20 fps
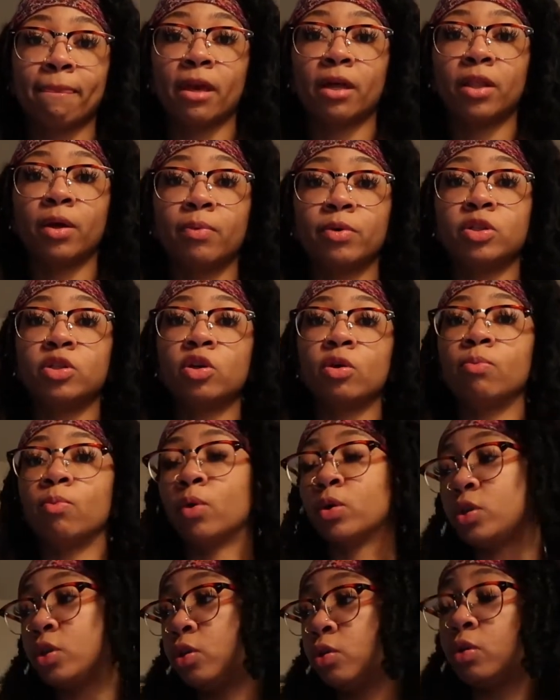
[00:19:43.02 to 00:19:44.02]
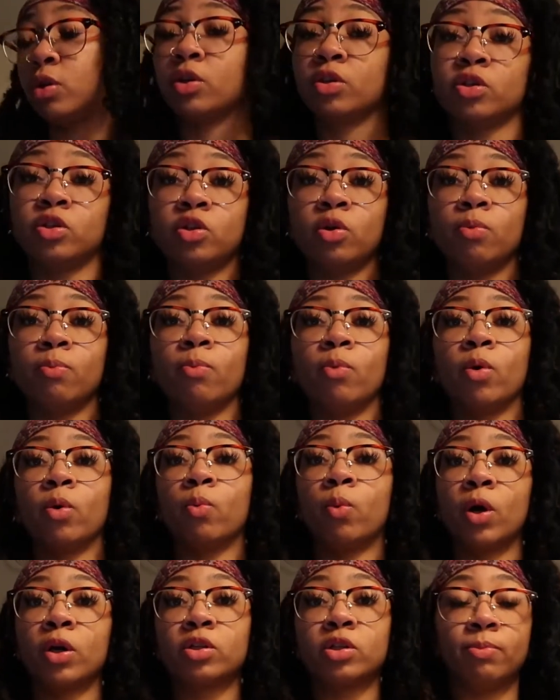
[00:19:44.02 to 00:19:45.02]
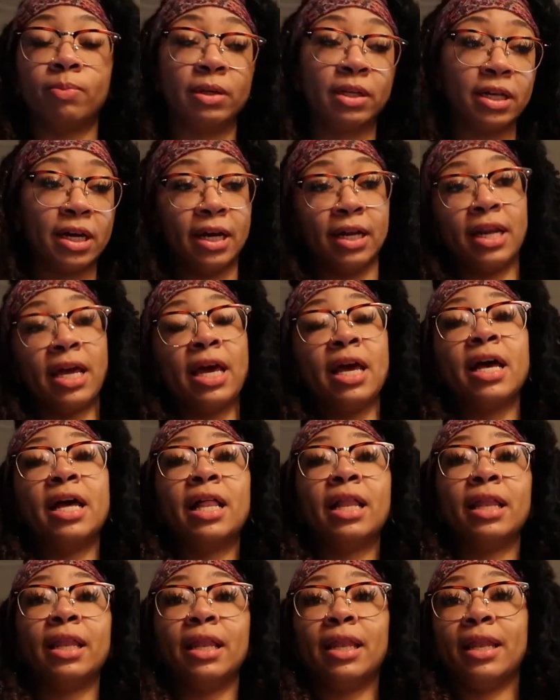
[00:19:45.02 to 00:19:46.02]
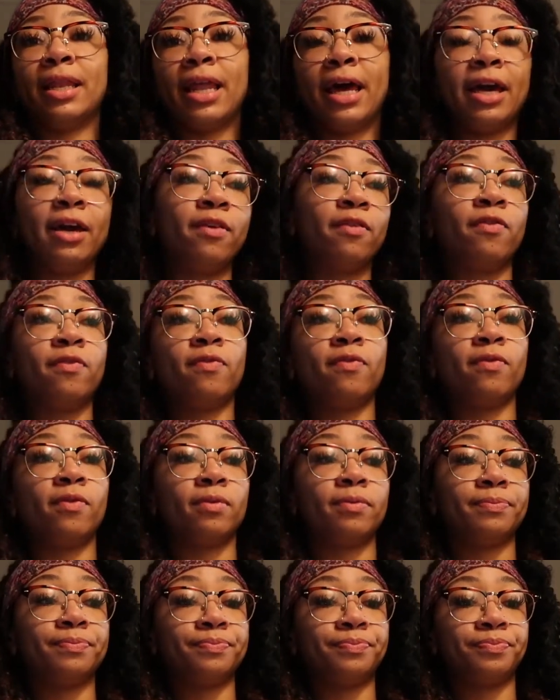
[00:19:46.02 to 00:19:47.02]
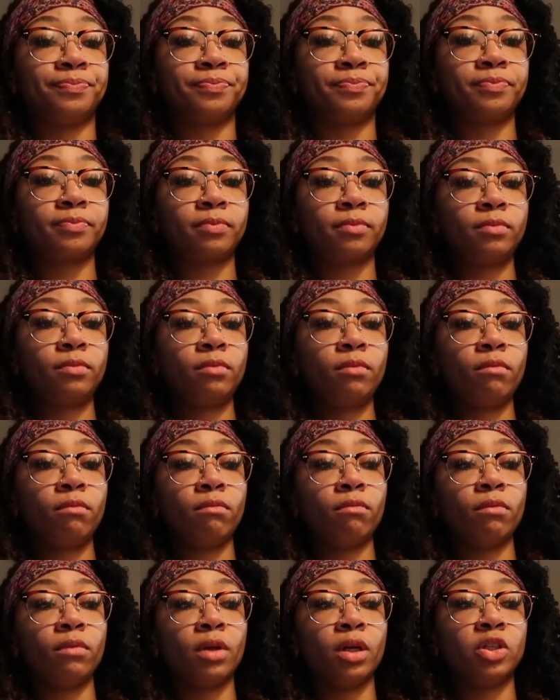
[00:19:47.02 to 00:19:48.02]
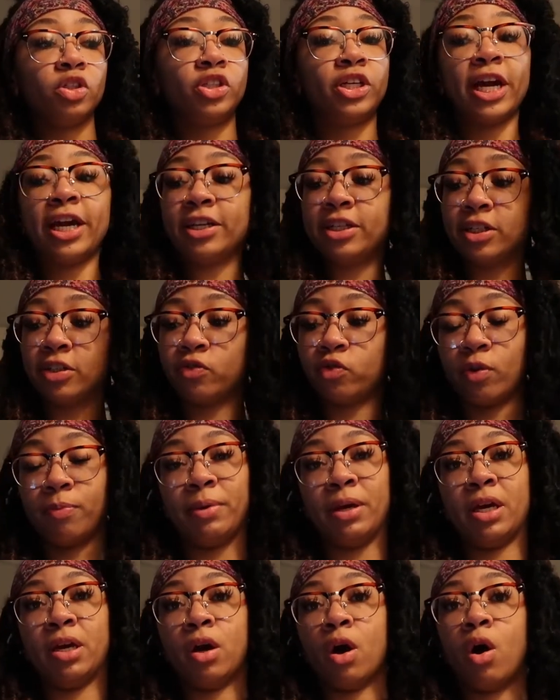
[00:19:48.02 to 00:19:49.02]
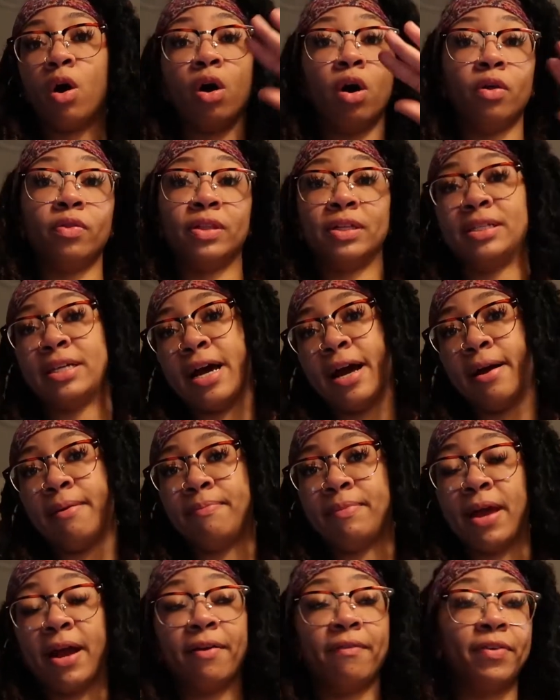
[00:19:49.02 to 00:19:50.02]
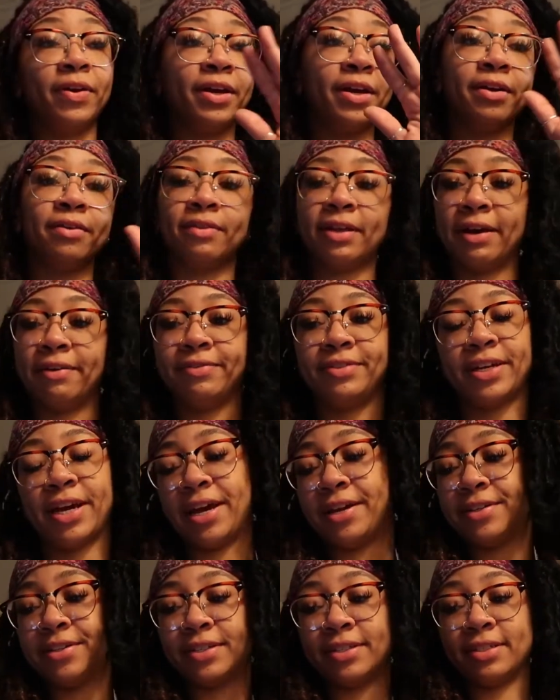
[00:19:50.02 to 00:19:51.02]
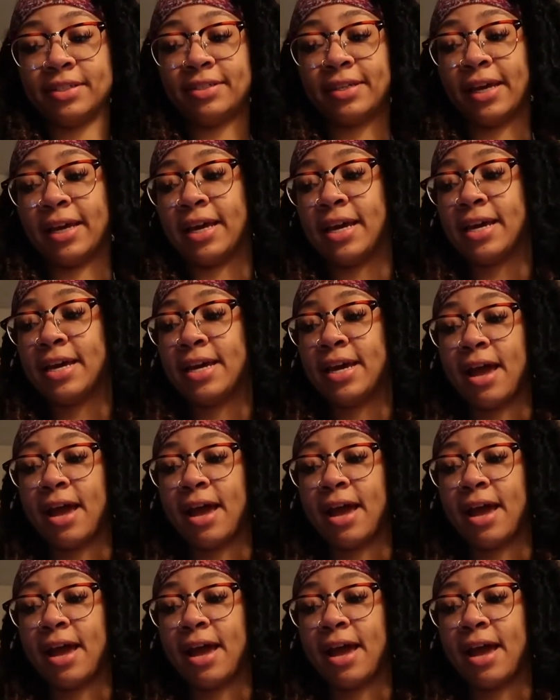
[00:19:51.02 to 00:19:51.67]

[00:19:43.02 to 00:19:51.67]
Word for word: there was still more to do there's still more work to be done life changes for me all the time every year life changes like